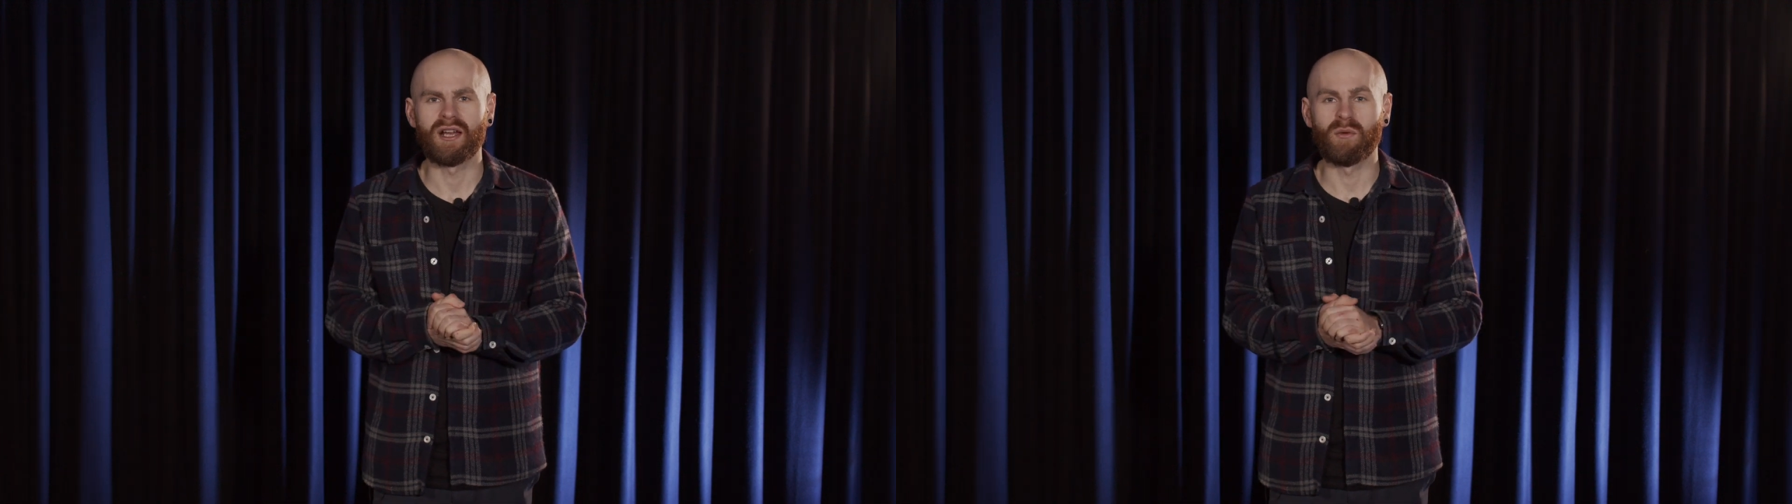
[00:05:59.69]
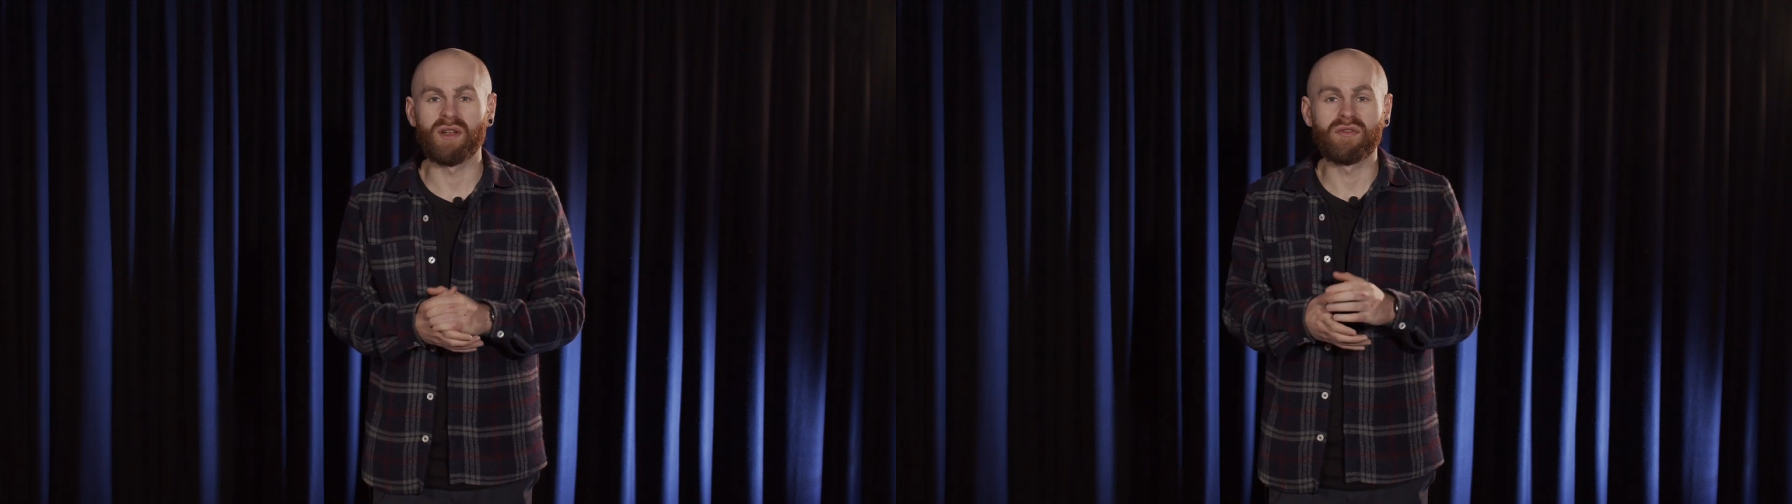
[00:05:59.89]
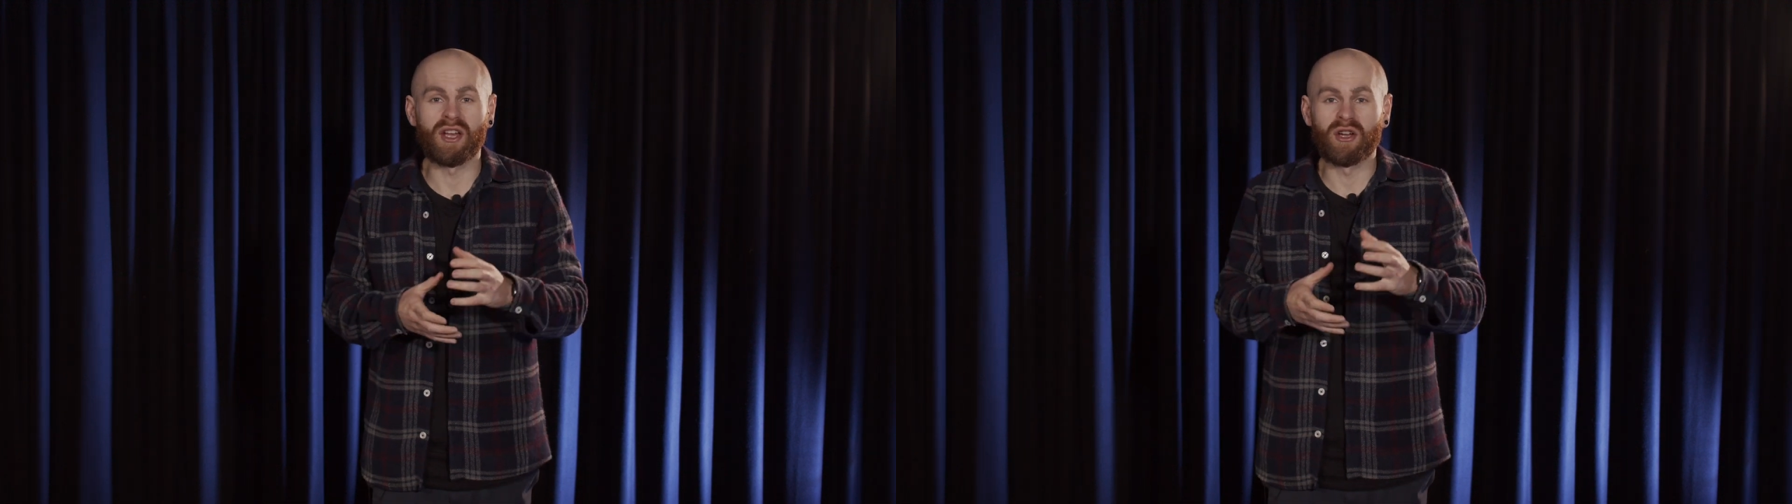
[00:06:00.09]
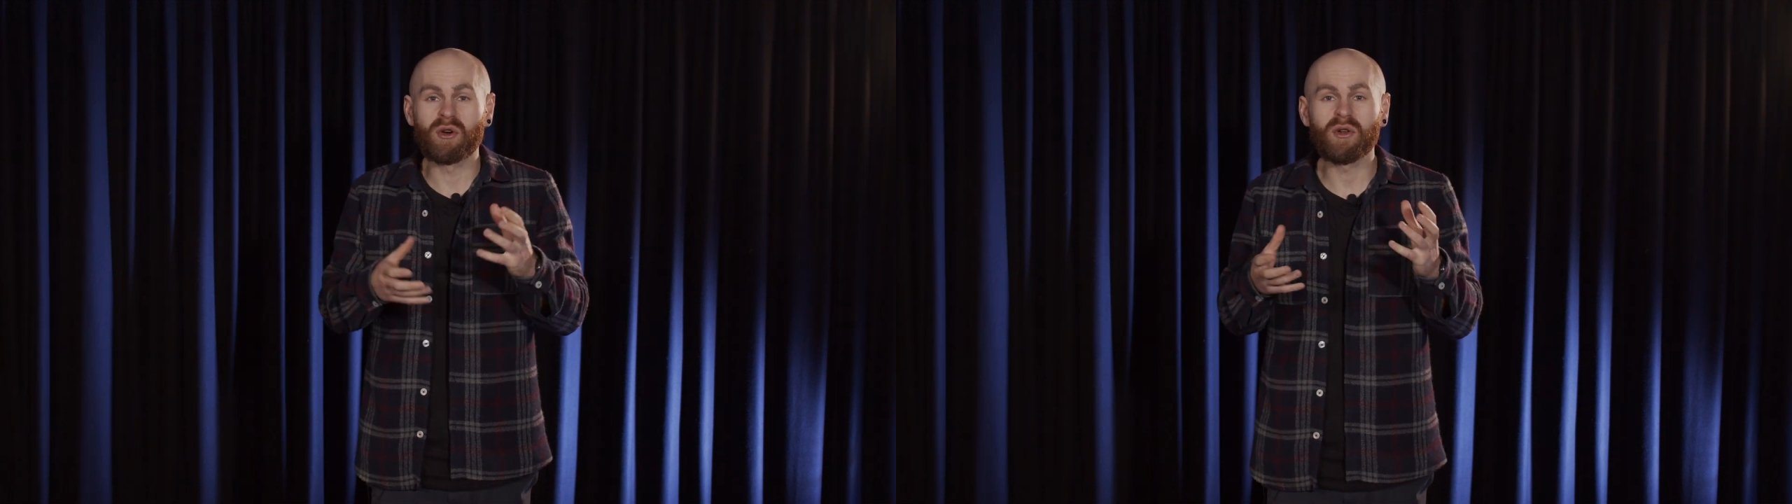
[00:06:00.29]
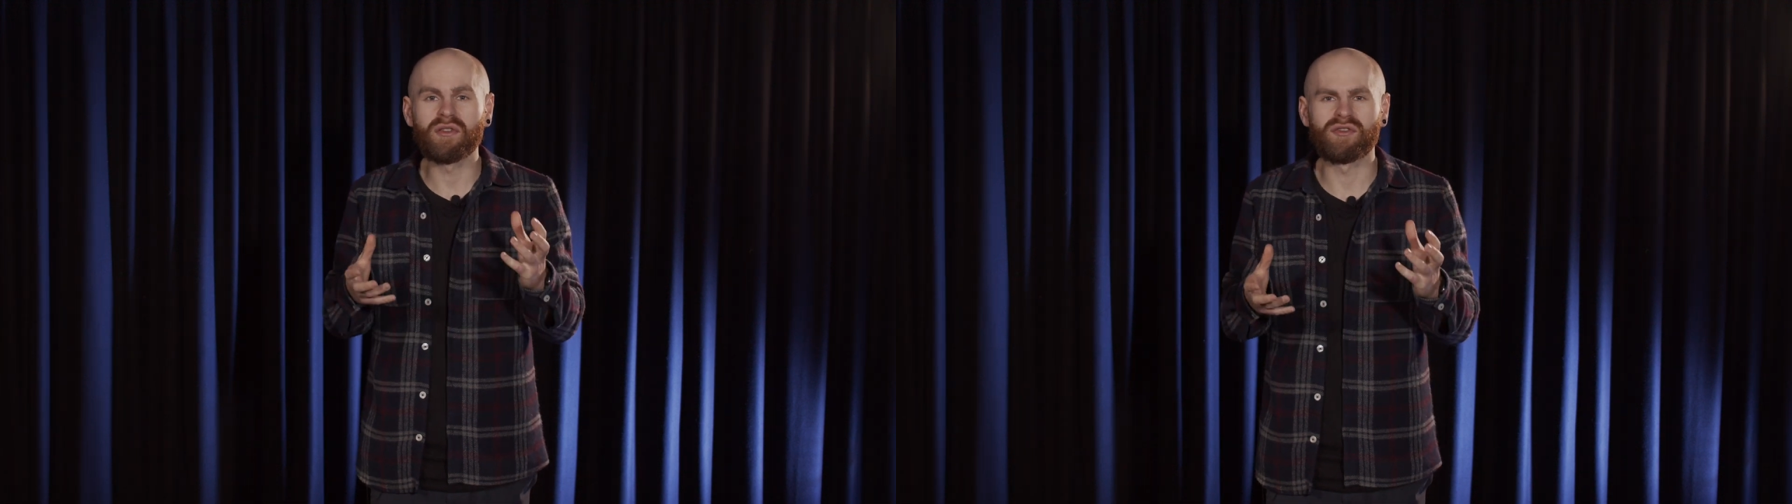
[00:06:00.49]
with
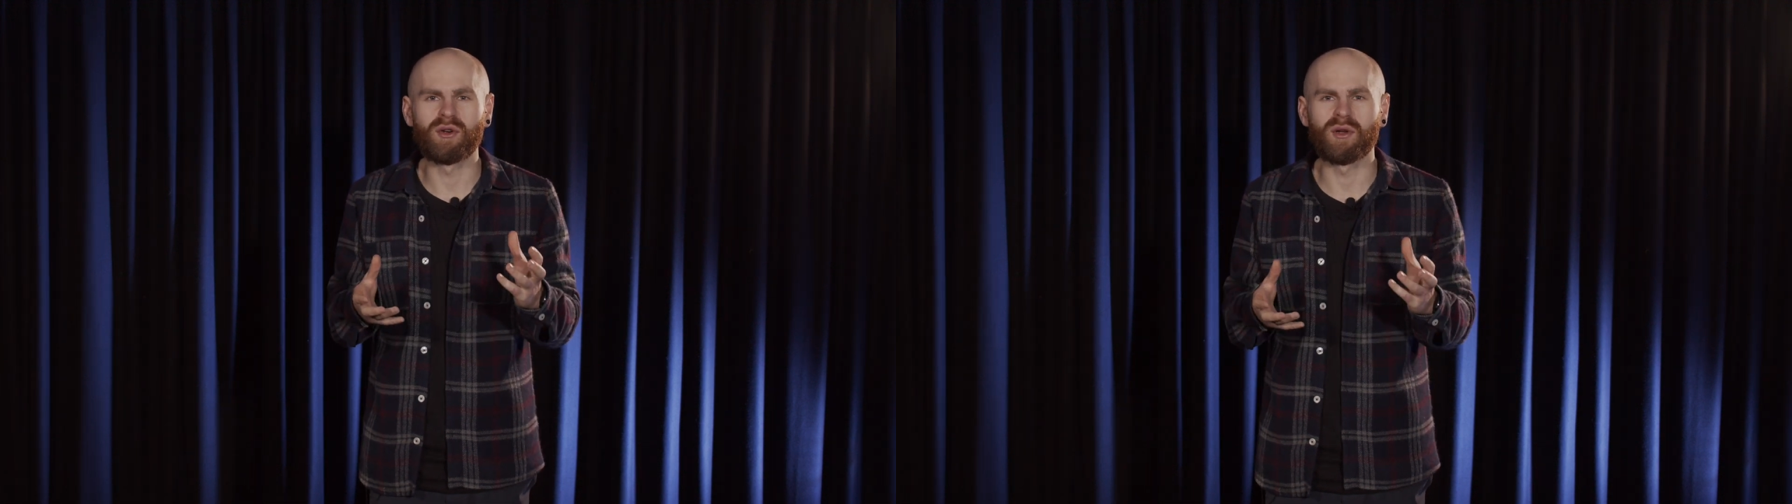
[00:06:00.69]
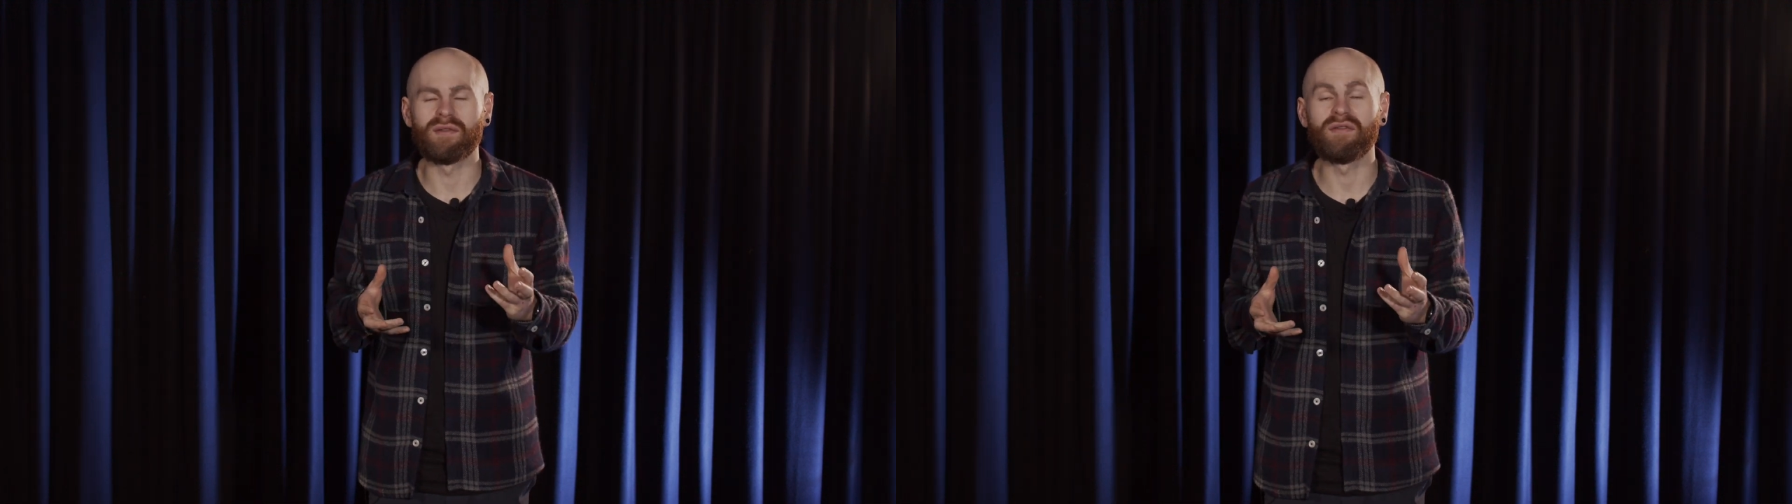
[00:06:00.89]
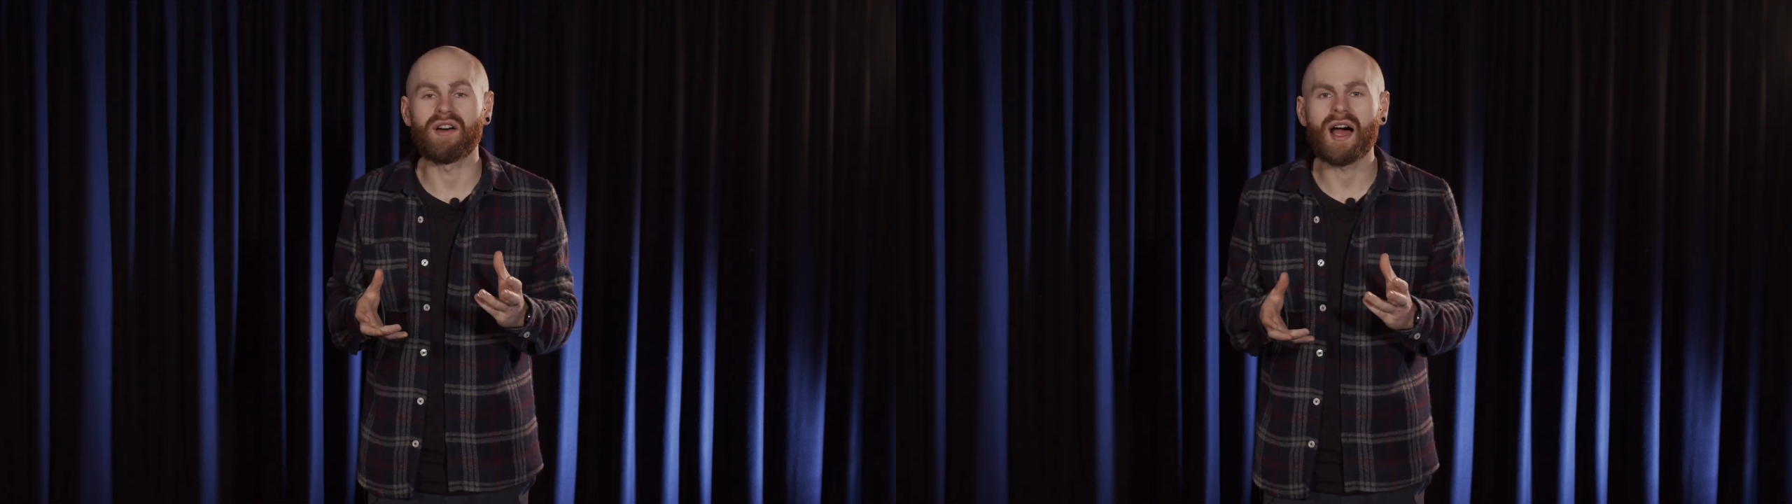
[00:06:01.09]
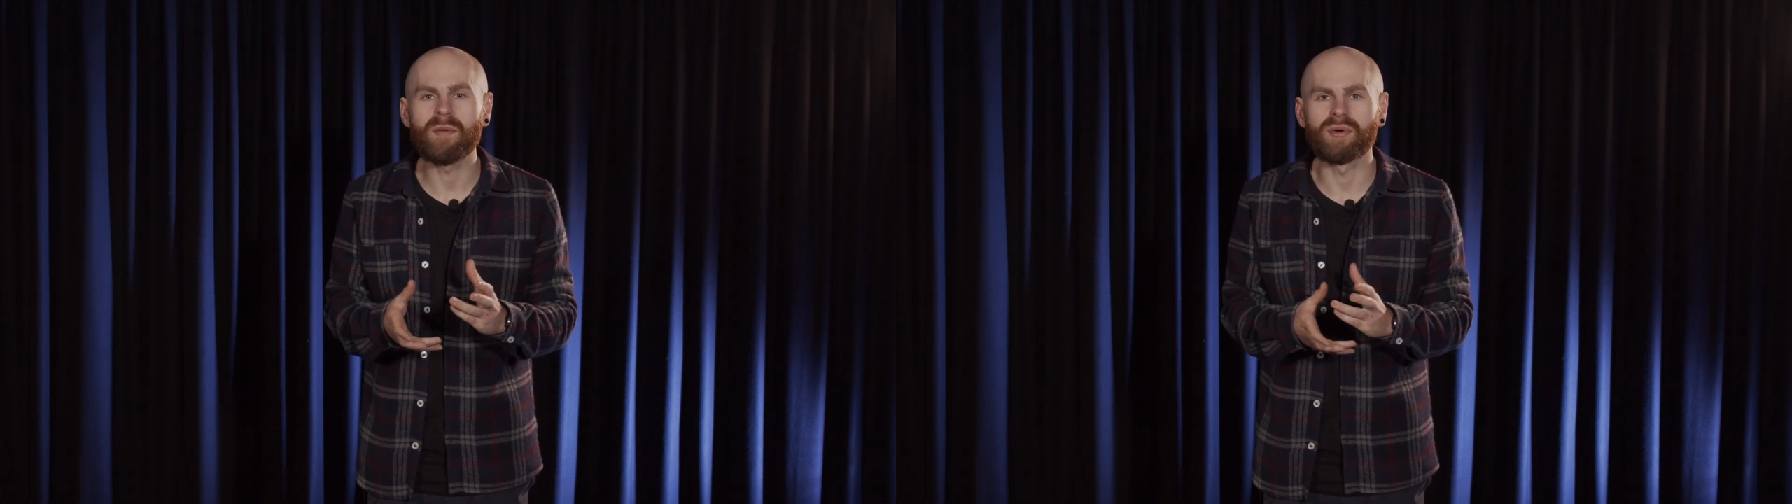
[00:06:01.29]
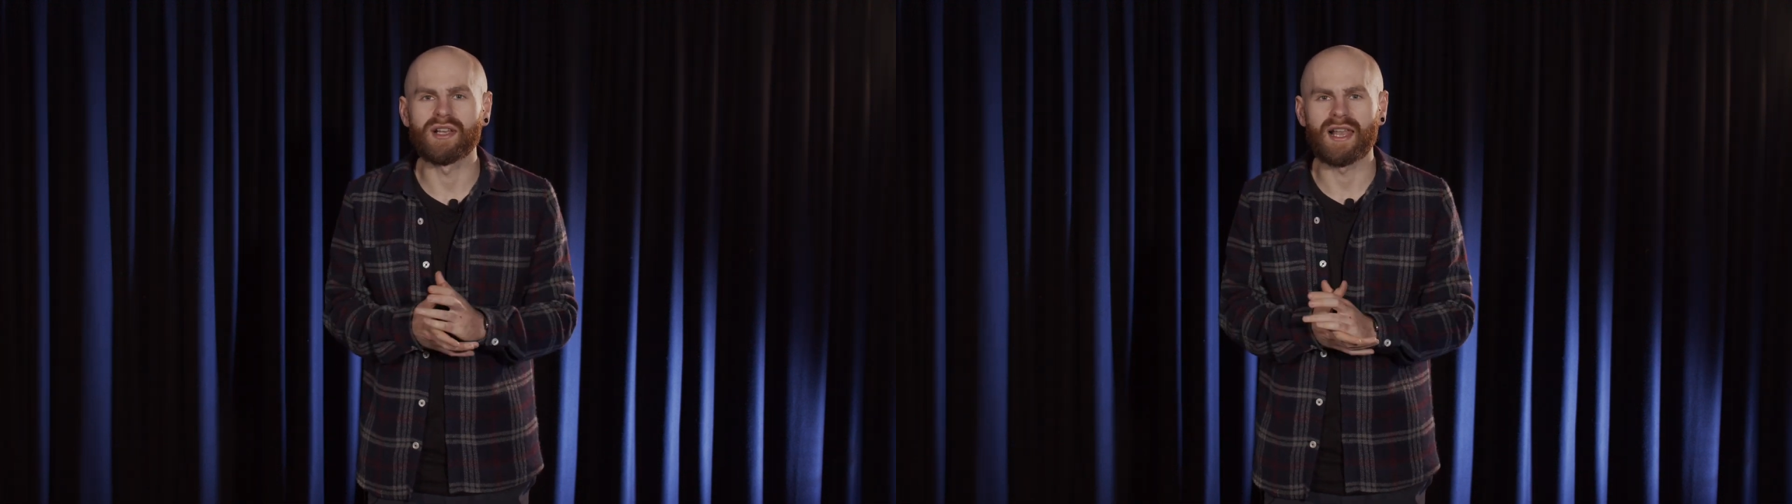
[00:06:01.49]
colourful and vibrant